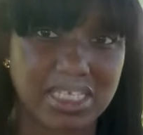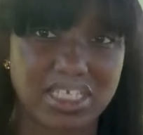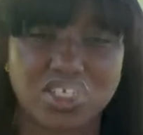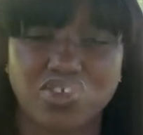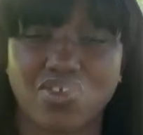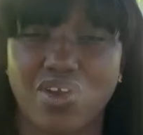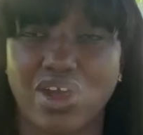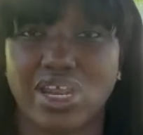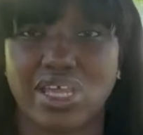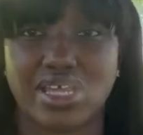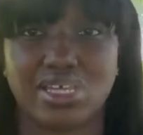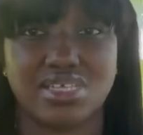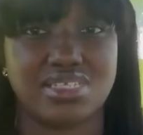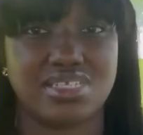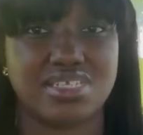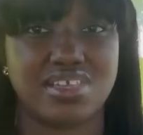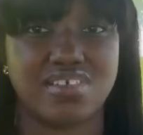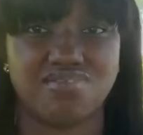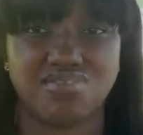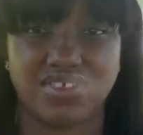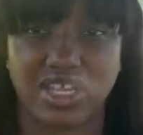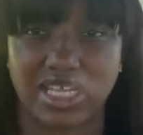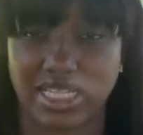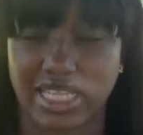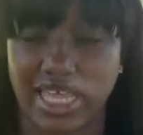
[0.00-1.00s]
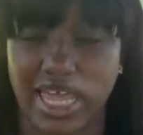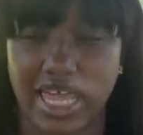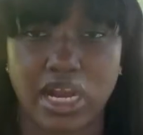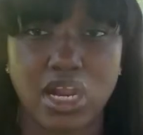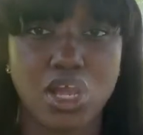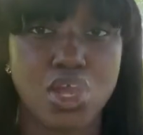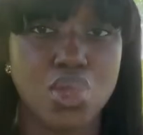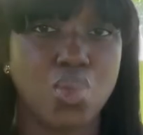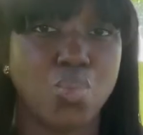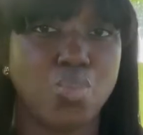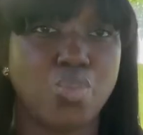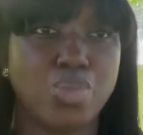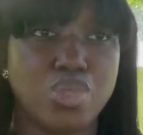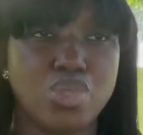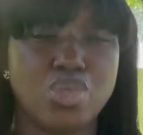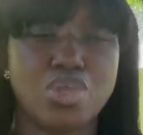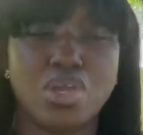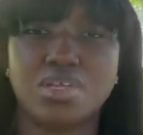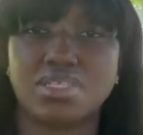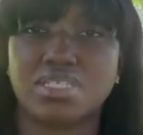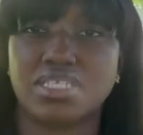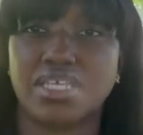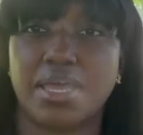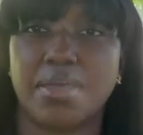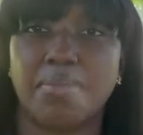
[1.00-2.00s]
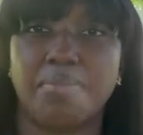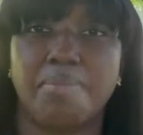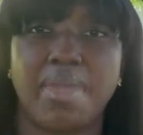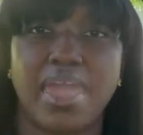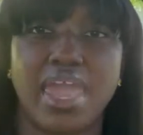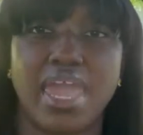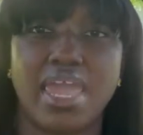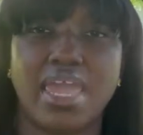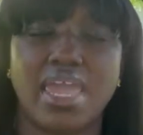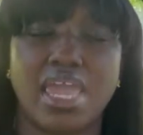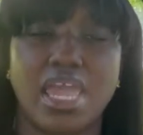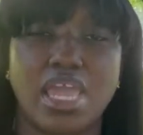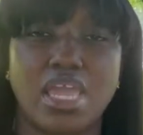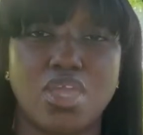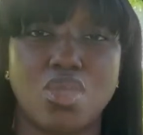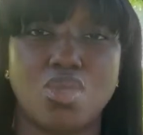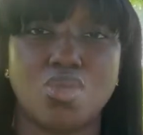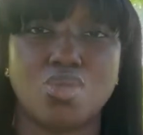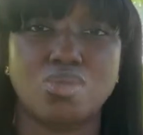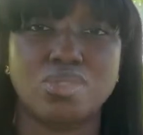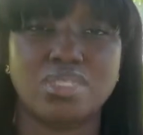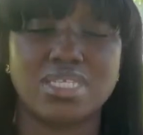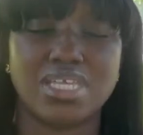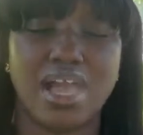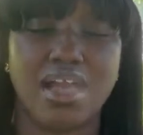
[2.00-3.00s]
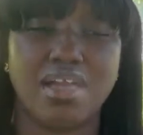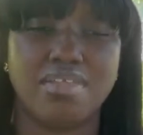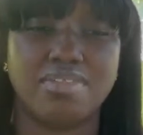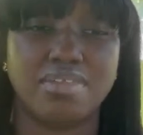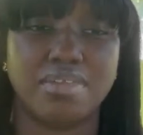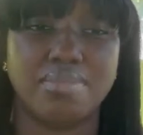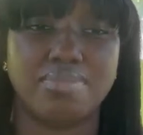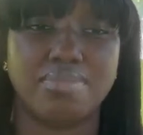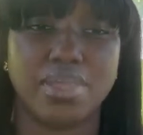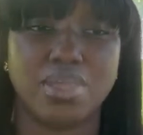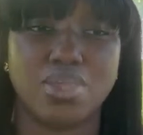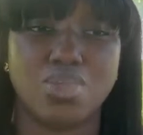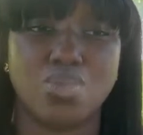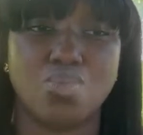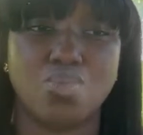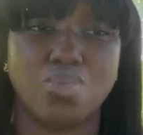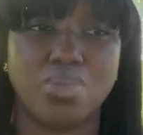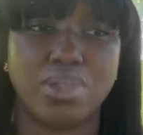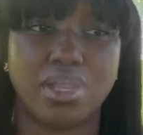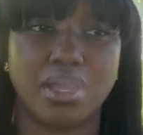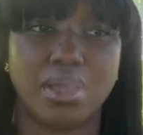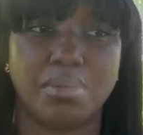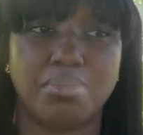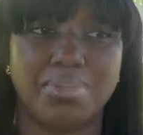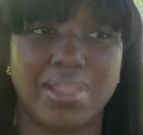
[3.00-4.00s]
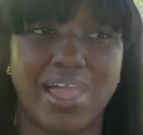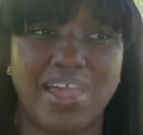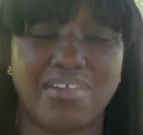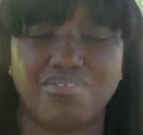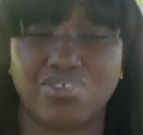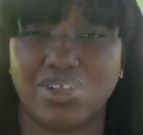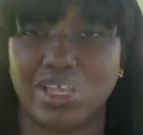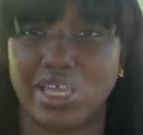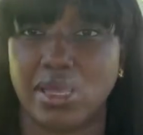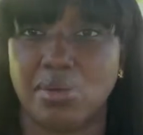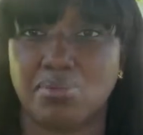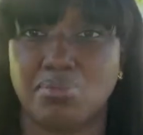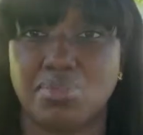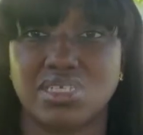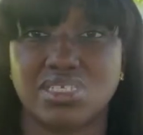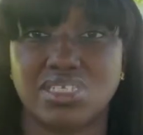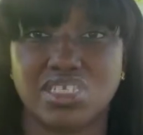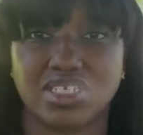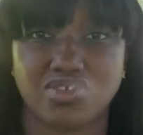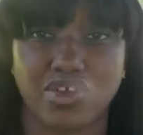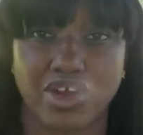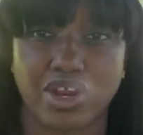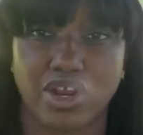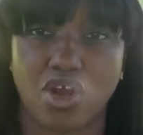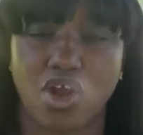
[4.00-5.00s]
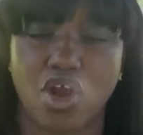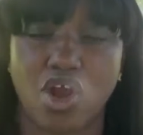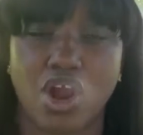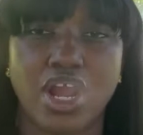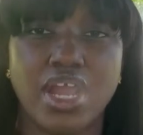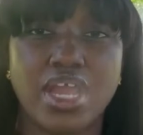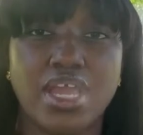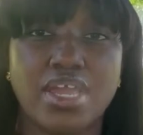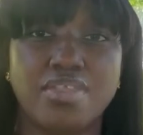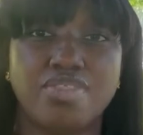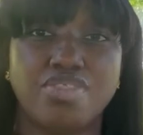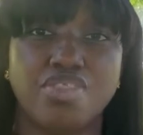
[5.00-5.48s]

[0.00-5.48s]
credit and stuff like that. When you go to a bank and you tell them that you want to apply for like a business credit card,